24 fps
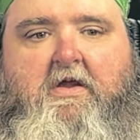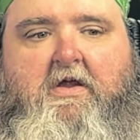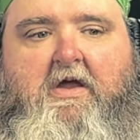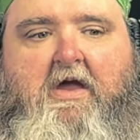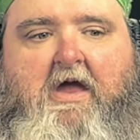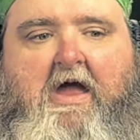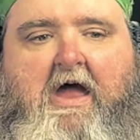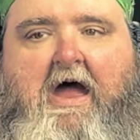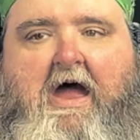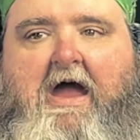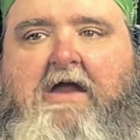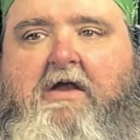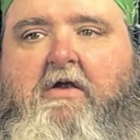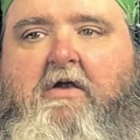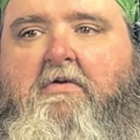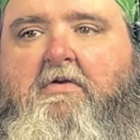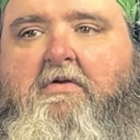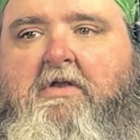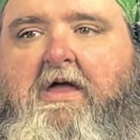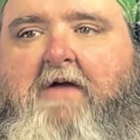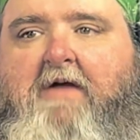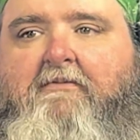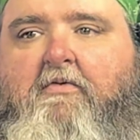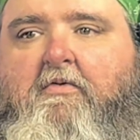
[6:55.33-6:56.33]
higher
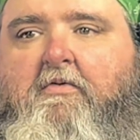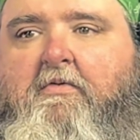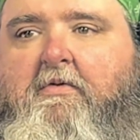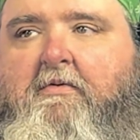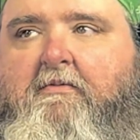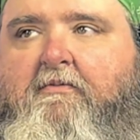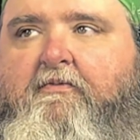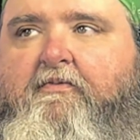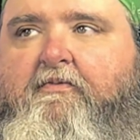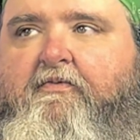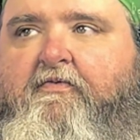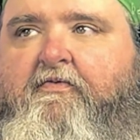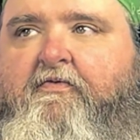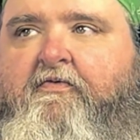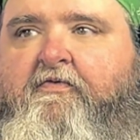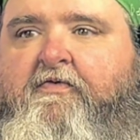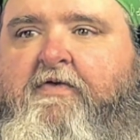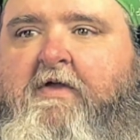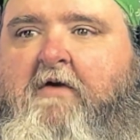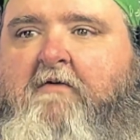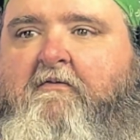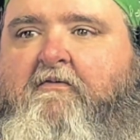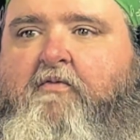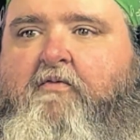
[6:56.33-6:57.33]
level of
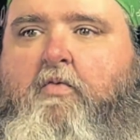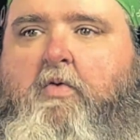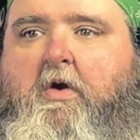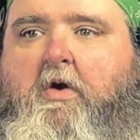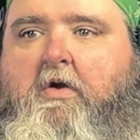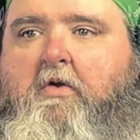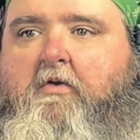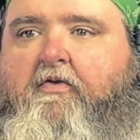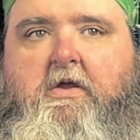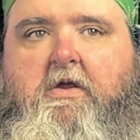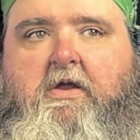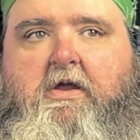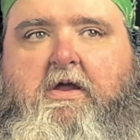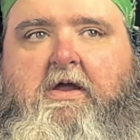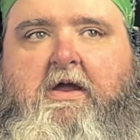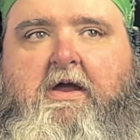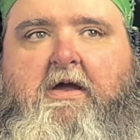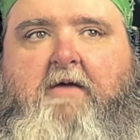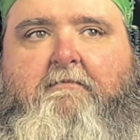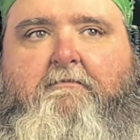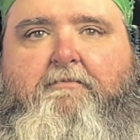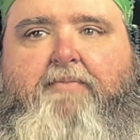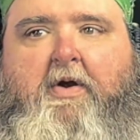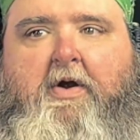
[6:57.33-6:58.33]
self-worth
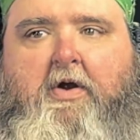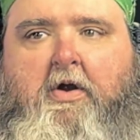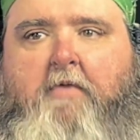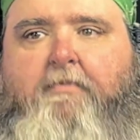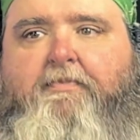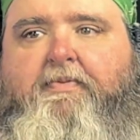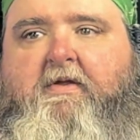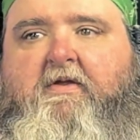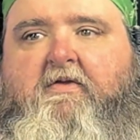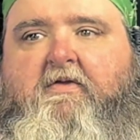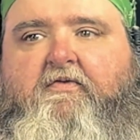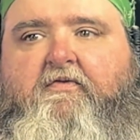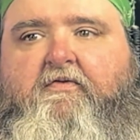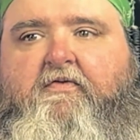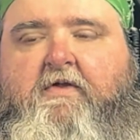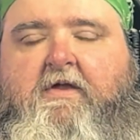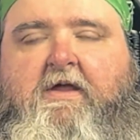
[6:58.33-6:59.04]
and purpose.